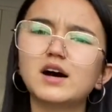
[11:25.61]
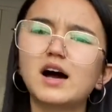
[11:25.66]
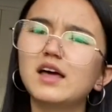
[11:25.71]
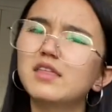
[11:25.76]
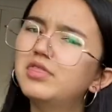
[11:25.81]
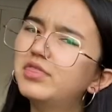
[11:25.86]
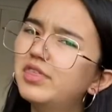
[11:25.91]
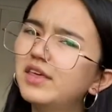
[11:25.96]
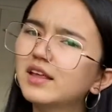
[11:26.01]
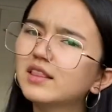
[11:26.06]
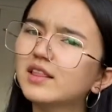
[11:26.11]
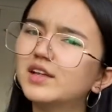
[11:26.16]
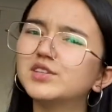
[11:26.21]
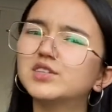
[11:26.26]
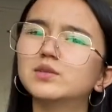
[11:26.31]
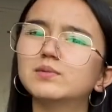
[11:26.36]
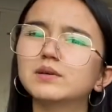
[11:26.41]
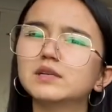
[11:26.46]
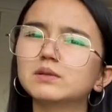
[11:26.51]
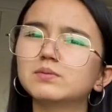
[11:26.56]
I think that's
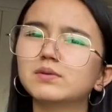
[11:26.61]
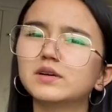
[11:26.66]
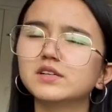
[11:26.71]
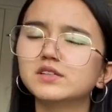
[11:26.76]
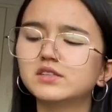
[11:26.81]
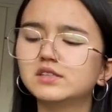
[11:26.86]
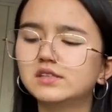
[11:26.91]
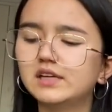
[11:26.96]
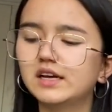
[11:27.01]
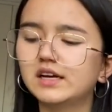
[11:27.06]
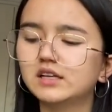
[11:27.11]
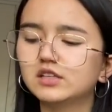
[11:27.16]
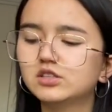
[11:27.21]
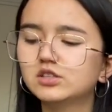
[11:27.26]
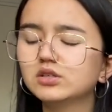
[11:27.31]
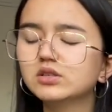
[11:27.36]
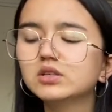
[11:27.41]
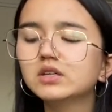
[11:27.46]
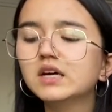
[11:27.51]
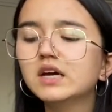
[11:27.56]
the best place to take it
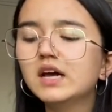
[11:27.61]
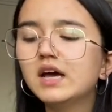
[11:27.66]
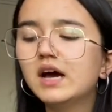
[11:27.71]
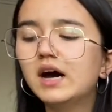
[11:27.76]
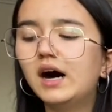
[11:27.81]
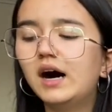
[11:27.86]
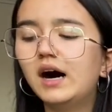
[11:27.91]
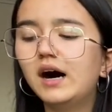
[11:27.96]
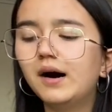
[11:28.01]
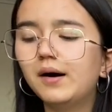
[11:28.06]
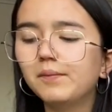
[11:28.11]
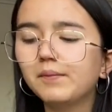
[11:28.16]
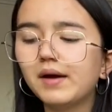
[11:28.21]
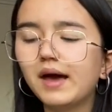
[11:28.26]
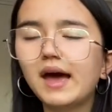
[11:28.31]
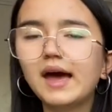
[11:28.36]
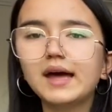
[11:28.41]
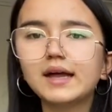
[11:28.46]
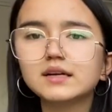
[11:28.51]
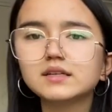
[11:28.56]
to,
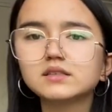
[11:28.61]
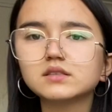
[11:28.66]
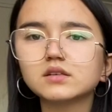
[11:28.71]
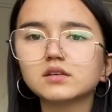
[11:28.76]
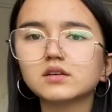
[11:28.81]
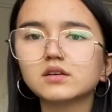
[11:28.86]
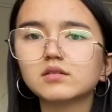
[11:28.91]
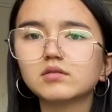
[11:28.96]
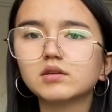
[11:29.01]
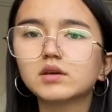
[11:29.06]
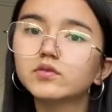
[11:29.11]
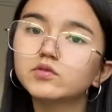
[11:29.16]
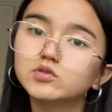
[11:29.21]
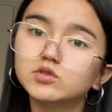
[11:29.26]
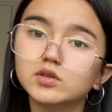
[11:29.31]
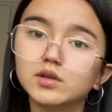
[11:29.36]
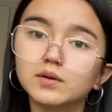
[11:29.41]
and give it to